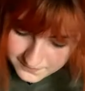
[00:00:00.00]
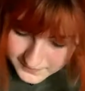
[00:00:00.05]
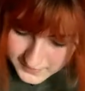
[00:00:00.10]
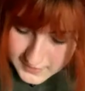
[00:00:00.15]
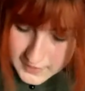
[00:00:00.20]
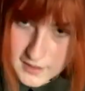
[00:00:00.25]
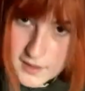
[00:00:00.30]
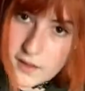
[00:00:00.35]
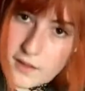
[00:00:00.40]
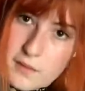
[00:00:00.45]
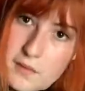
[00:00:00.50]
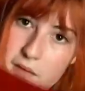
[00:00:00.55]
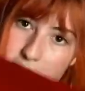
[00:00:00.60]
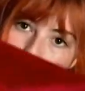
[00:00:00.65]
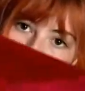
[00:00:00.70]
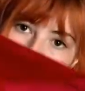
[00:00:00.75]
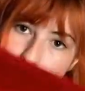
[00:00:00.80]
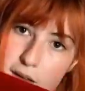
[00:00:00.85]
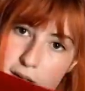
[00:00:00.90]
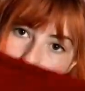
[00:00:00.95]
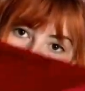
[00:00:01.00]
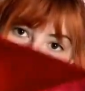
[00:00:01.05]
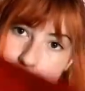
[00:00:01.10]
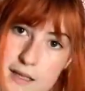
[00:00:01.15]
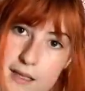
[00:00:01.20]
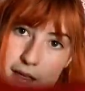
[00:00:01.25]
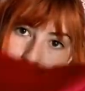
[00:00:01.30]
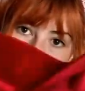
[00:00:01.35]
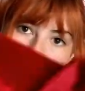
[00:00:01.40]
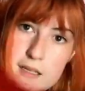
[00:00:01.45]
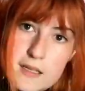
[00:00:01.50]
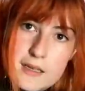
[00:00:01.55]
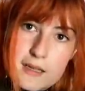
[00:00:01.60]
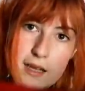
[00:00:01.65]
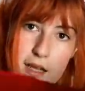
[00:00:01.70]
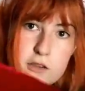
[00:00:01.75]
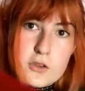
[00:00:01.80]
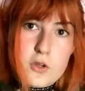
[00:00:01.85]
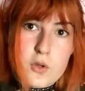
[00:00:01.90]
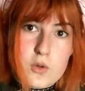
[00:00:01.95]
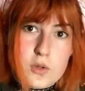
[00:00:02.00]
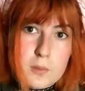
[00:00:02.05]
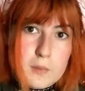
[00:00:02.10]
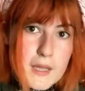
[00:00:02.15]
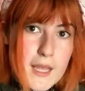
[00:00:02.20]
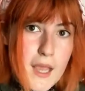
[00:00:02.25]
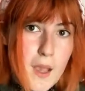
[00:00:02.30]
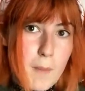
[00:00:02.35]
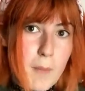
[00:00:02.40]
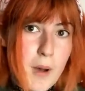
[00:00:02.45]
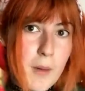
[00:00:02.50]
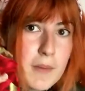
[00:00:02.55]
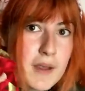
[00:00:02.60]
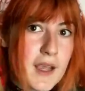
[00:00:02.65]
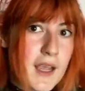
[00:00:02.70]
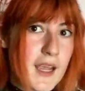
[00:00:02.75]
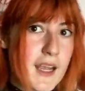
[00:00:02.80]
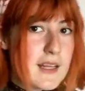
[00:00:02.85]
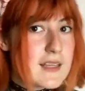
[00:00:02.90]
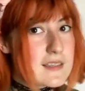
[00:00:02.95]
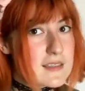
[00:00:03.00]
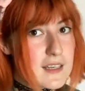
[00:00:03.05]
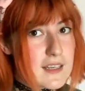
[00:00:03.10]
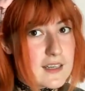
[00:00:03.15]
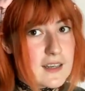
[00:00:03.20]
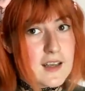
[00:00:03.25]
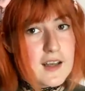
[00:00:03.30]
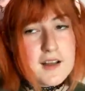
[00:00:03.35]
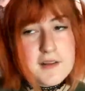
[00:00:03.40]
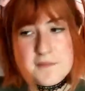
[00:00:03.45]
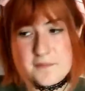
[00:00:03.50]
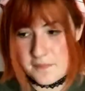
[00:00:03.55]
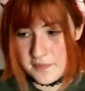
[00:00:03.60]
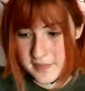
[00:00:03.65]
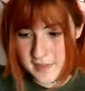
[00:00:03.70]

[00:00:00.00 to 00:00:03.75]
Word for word: There you go. Let's do some leg bombing in Cinder.